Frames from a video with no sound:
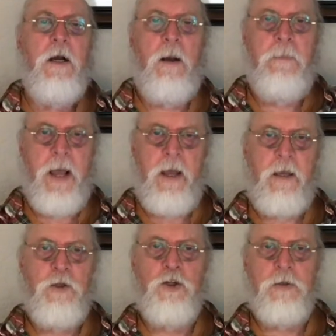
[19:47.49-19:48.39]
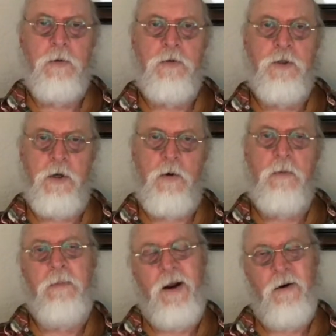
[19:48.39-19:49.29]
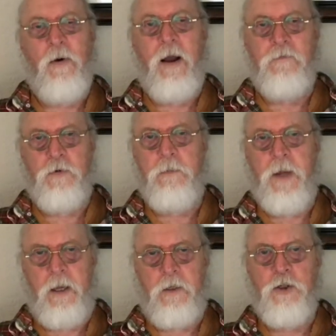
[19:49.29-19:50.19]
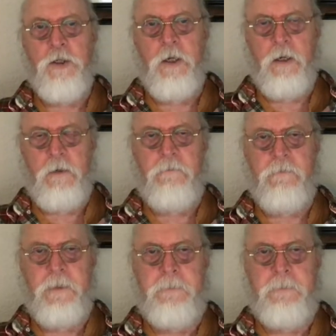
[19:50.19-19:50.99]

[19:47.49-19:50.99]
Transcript: a page or so, paragraph to a page of